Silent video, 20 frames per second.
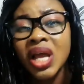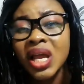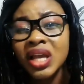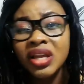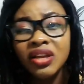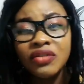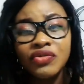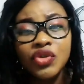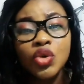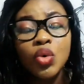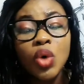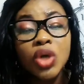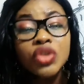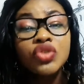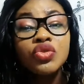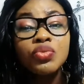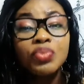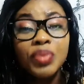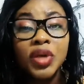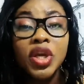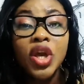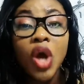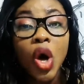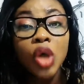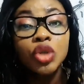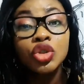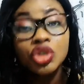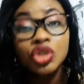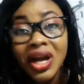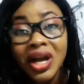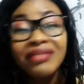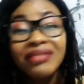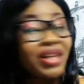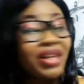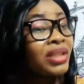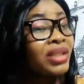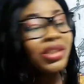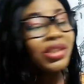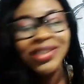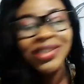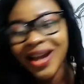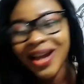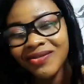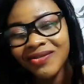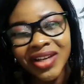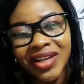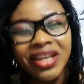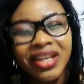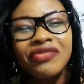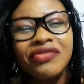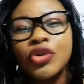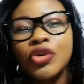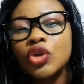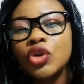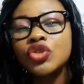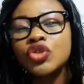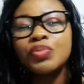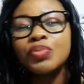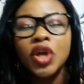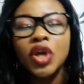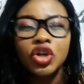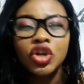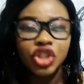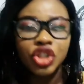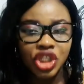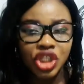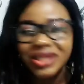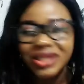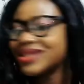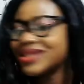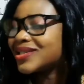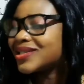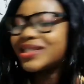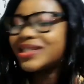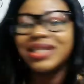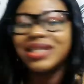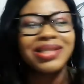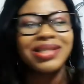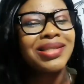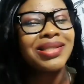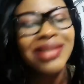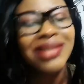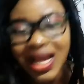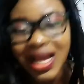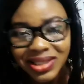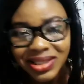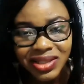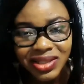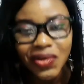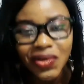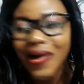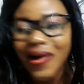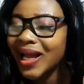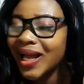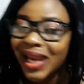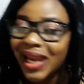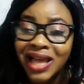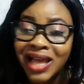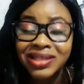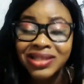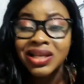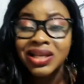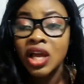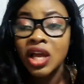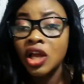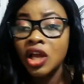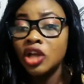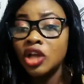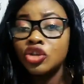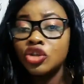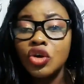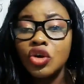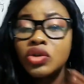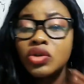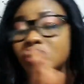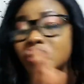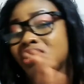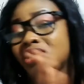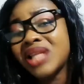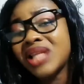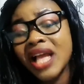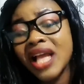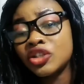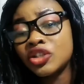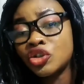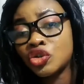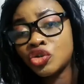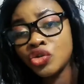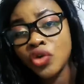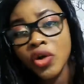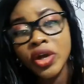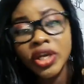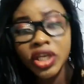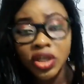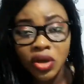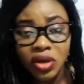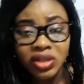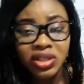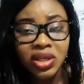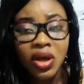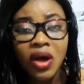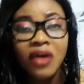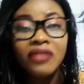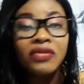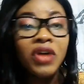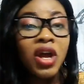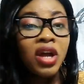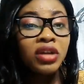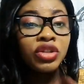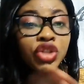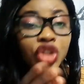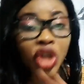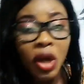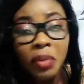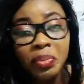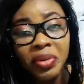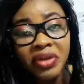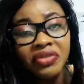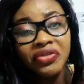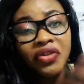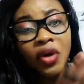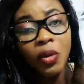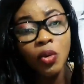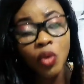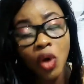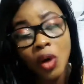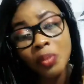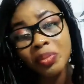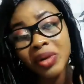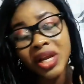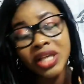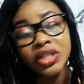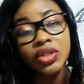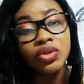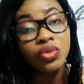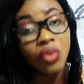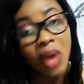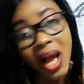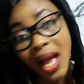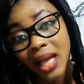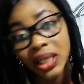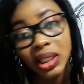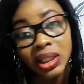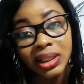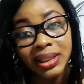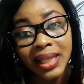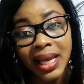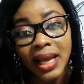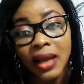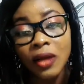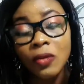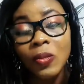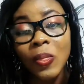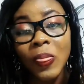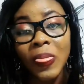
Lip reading: If you want to be on traveling. If you want to be on gist, that is all class. Don't start throwing yourself, jumping from one place to another.